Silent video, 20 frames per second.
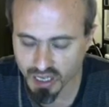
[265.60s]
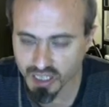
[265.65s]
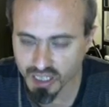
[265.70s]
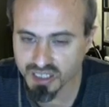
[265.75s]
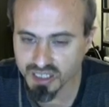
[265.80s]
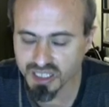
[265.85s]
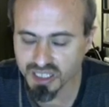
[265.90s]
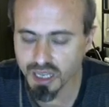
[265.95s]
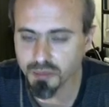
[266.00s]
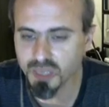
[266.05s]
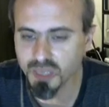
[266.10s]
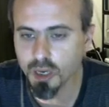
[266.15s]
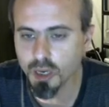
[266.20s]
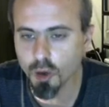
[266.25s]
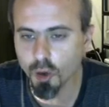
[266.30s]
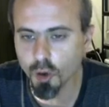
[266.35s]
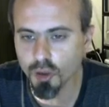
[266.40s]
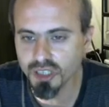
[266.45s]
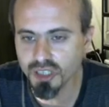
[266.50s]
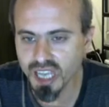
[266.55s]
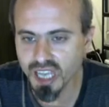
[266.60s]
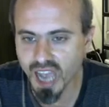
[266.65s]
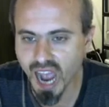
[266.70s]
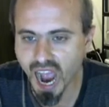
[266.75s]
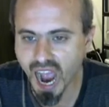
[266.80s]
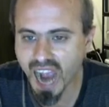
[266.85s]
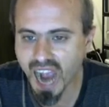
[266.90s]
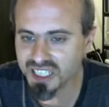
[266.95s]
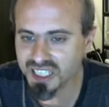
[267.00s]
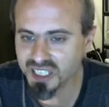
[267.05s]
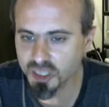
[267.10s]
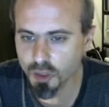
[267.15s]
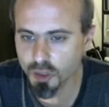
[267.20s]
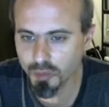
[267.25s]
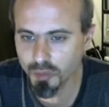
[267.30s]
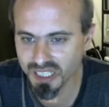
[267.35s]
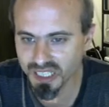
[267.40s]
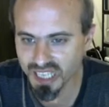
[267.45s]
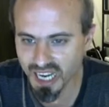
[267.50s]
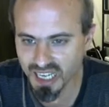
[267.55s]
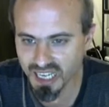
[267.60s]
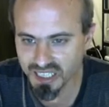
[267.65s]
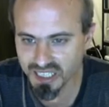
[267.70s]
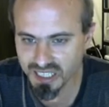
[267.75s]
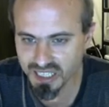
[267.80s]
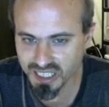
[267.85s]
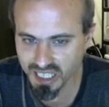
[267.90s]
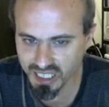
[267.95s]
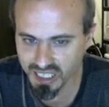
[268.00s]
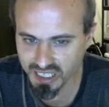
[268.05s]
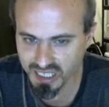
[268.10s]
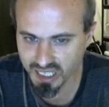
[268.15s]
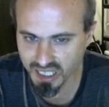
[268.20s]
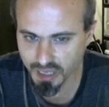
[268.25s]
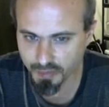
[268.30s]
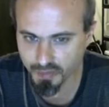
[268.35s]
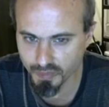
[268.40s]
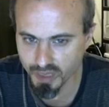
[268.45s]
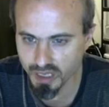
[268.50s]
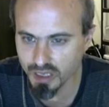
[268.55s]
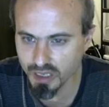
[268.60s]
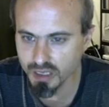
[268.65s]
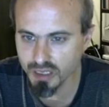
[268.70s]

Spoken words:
There is something called the axiomatized system,